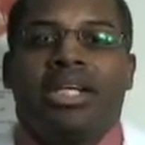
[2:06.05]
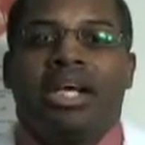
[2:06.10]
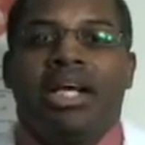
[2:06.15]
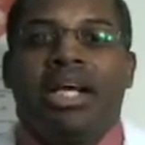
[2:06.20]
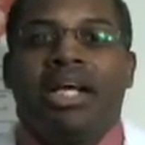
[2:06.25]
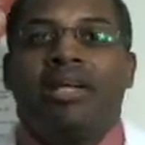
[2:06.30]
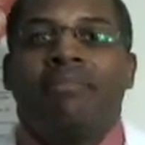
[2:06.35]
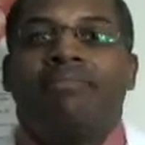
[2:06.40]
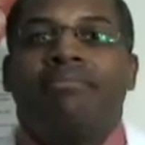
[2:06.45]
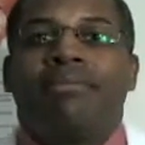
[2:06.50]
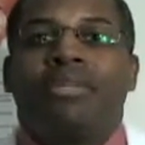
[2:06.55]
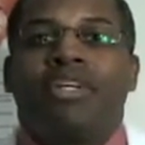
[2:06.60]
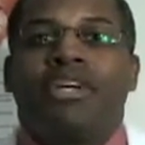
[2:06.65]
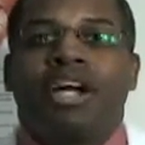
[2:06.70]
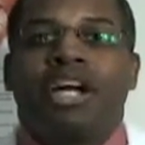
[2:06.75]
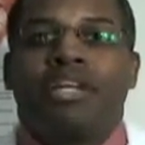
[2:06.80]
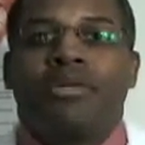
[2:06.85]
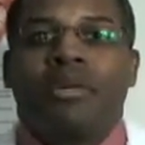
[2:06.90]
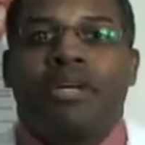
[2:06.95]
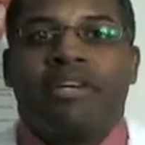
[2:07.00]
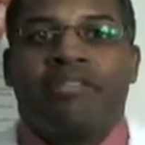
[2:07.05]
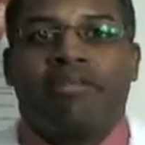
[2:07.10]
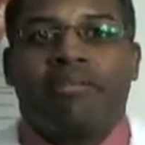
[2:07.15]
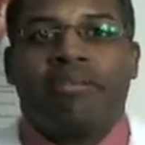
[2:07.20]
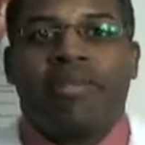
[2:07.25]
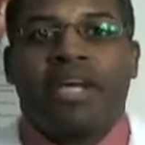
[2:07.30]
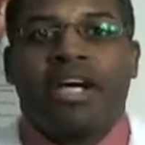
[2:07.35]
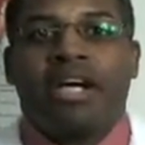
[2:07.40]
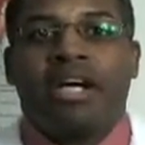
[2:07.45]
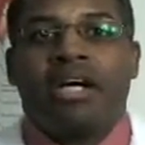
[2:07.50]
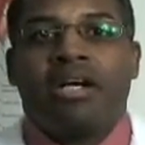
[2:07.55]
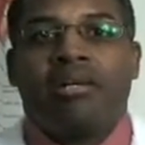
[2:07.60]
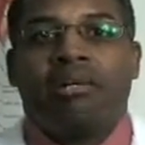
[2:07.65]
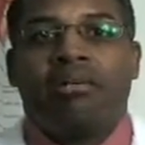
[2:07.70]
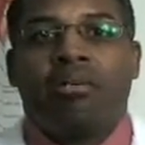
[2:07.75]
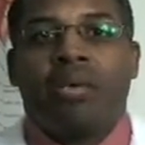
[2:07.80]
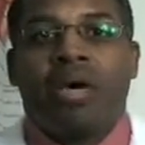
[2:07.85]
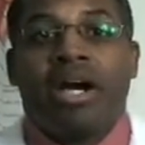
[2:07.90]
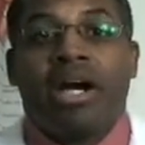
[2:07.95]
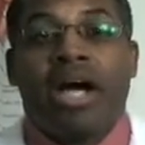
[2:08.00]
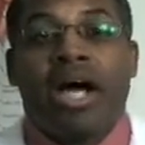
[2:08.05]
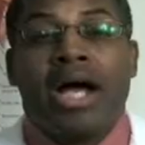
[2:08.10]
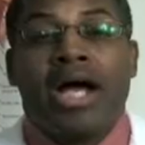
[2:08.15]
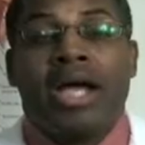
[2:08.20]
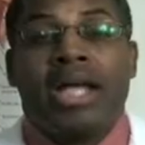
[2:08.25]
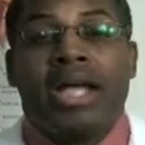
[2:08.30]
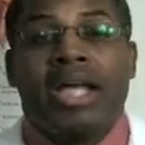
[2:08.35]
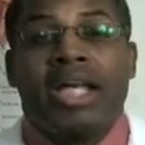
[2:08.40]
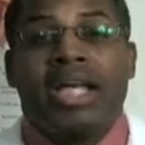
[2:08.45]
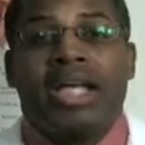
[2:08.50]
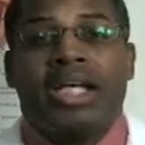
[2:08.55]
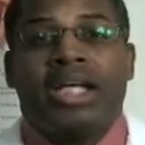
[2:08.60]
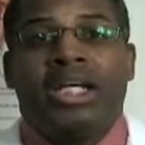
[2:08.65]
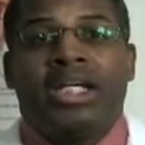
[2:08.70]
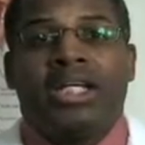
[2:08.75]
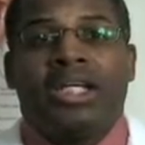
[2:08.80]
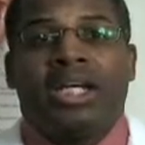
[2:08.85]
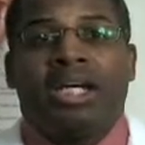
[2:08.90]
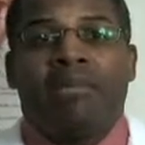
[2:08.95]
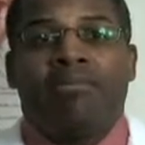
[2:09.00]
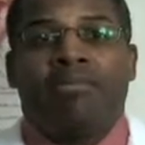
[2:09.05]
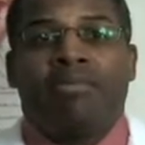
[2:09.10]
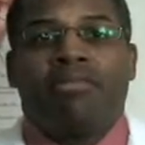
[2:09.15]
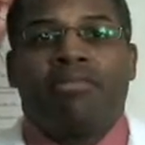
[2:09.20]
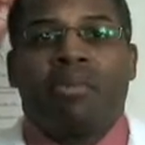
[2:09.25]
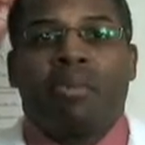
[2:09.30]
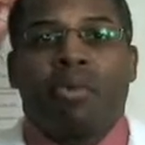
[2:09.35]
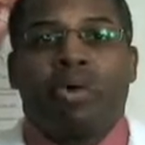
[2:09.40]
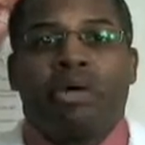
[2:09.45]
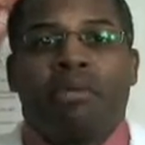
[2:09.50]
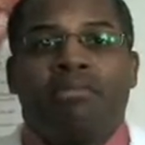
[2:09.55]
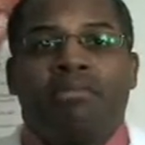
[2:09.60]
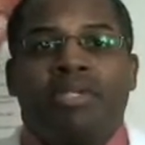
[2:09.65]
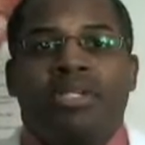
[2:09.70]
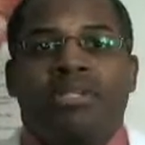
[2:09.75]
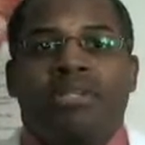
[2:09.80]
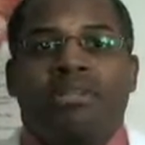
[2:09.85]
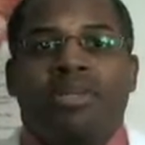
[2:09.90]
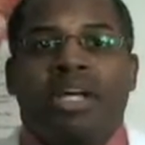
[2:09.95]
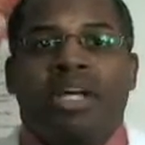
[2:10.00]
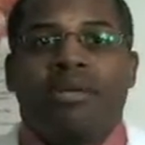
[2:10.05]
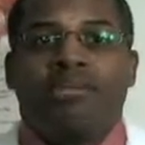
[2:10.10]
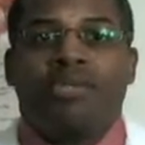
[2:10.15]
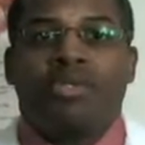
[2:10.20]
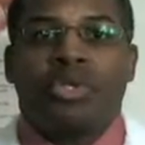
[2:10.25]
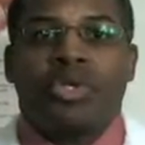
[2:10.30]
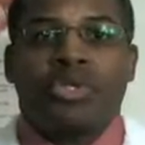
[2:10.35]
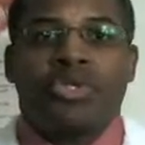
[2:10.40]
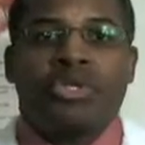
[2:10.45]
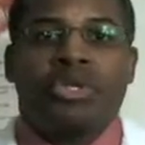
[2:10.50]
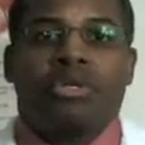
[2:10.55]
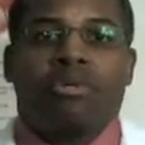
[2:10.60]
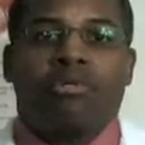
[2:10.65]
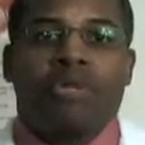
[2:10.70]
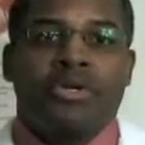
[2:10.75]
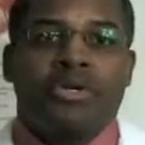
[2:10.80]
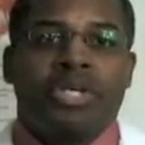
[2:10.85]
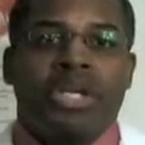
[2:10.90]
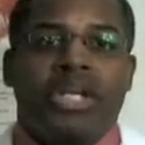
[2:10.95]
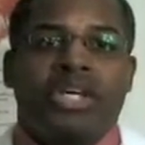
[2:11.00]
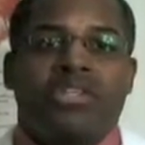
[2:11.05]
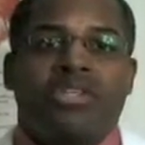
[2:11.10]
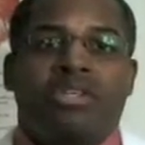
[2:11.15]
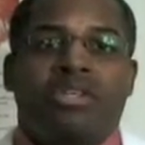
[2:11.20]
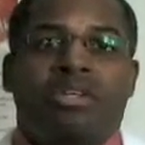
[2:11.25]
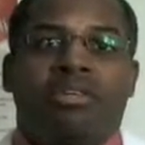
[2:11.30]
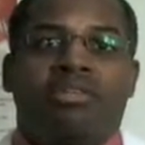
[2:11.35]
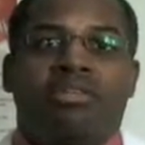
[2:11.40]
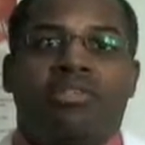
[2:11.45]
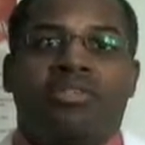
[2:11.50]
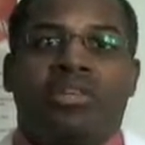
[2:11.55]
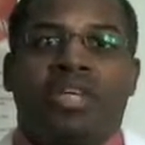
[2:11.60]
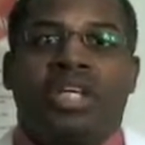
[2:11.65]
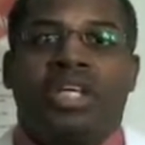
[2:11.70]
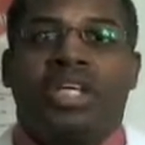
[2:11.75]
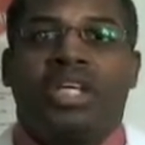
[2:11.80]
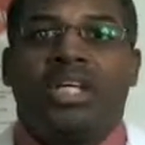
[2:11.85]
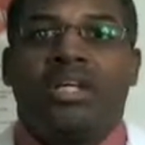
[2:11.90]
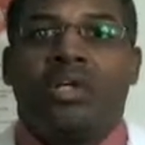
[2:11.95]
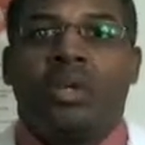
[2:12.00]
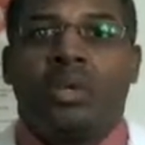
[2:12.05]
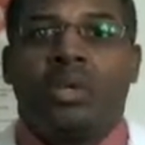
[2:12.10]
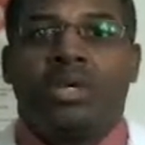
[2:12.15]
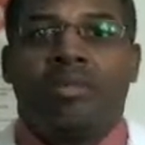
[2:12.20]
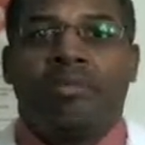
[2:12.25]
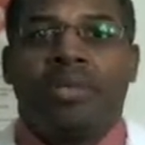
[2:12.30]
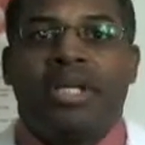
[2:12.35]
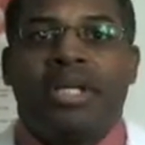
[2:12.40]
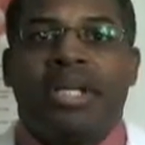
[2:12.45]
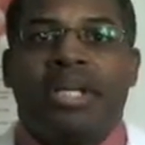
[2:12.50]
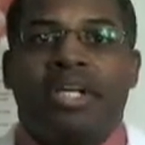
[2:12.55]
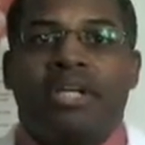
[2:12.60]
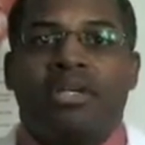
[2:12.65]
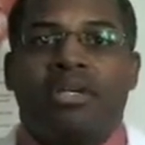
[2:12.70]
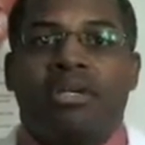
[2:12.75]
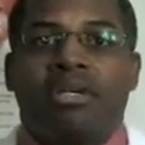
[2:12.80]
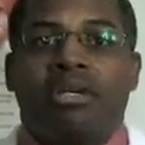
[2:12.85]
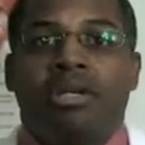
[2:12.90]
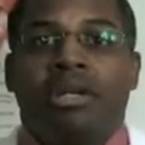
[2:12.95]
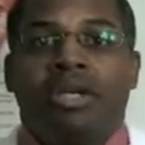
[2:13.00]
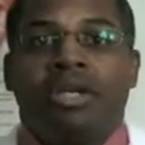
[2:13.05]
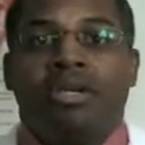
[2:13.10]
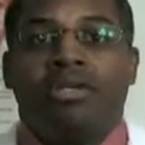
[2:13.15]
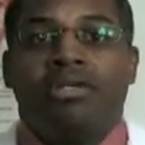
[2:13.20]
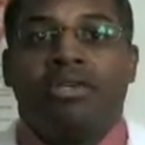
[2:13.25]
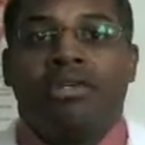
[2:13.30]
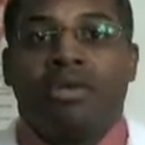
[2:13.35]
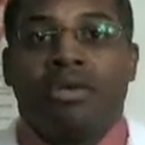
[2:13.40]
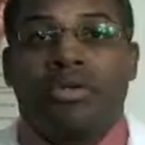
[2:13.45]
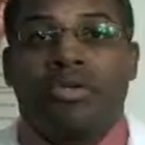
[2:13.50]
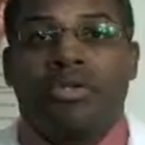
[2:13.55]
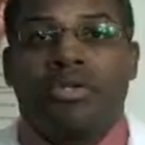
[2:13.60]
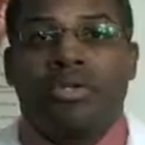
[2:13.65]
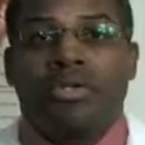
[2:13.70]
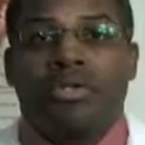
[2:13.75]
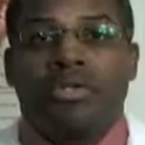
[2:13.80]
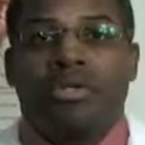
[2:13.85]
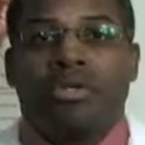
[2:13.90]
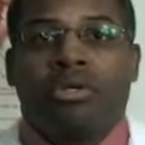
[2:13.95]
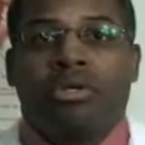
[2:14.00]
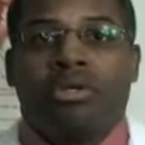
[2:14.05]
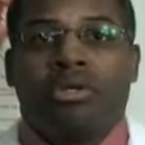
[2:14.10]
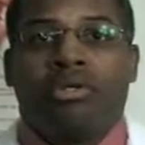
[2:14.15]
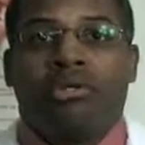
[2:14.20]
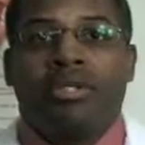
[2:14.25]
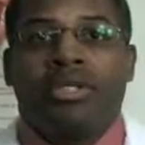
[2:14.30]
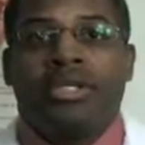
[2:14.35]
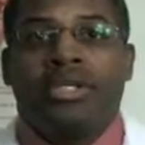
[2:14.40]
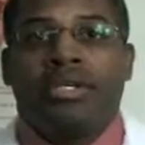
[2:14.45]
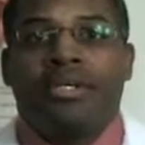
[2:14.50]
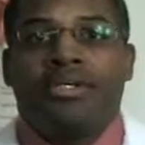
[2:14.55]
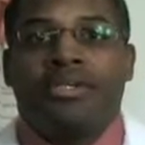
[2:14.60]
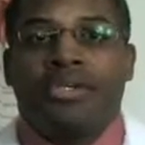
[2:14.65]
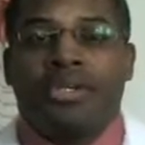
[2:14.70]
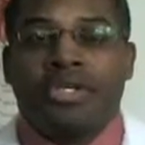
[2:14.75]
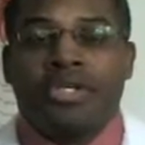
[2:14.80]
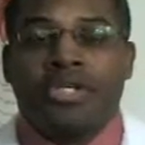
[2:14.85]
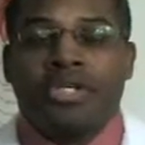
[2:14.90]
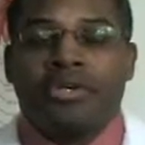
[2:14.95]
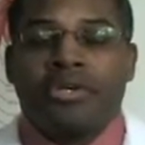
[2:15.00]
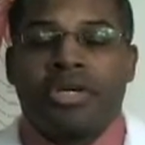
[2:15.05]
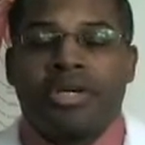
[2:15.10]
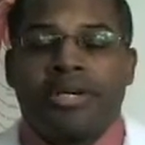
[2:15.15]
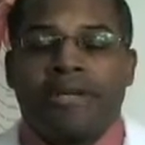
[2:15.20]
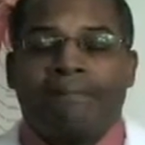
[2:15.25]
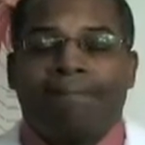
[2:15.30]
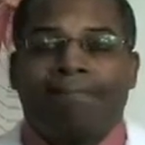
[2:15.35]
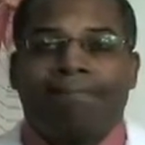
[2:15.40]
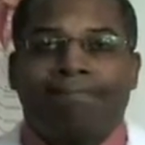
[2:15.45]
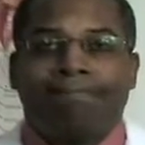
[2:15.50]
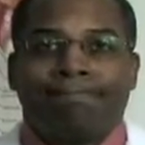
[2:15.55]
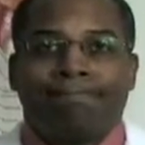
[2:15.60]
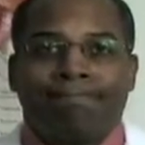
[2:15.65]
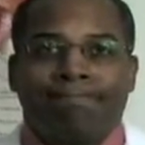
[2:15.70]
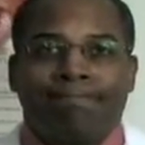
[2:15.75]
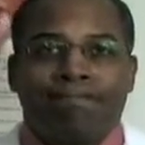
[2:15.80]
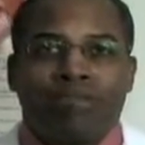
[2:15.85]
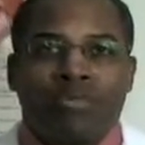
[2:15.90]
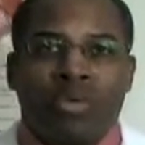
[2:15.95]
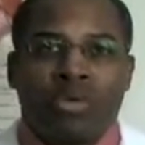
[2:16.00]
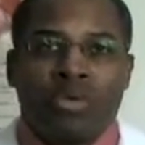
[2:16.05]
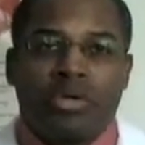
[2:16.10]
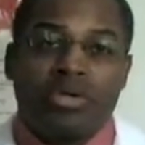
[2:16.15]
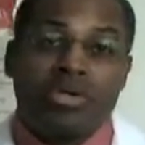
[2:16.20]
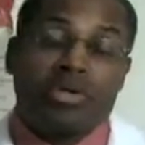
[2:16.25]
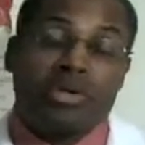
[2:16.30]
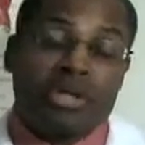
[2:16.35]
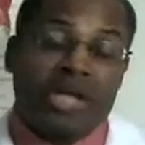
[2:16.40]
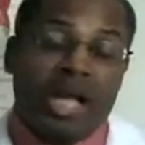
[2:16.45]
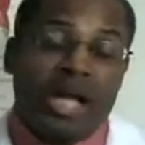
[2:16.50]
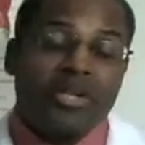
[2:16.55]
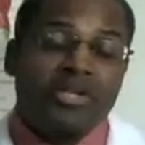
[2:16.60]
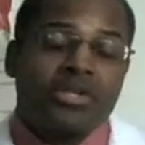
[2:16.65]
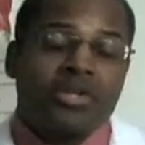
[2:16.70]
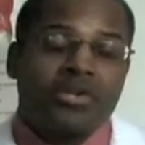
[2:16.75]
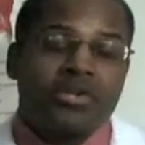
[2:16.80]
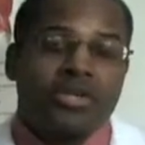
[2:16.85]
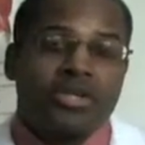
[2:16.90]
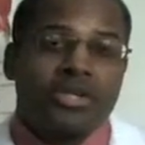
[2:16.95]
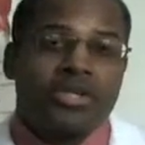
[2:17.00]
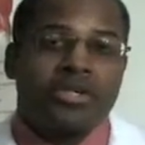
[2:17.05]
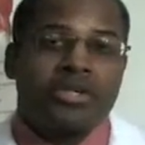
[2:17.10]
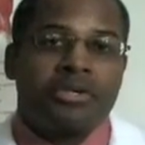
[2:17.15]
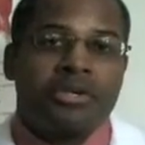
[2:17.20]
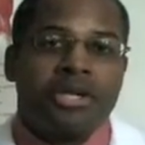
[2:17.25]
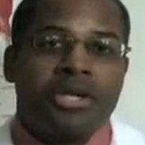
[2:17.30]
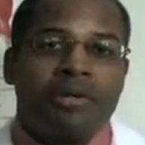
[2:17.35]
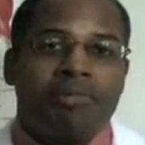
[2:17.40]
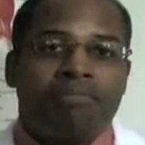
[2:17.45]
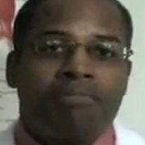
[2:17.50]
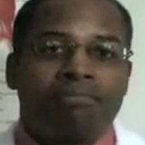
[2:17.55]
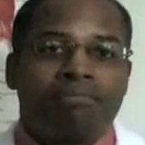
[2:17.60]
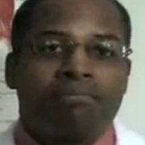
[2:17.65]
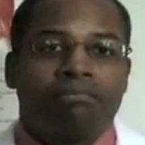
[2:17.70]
um, graduated from there, where I uh, performed um, surgical rotations in orthopedic and neurosurgical surgery or neurological surgery.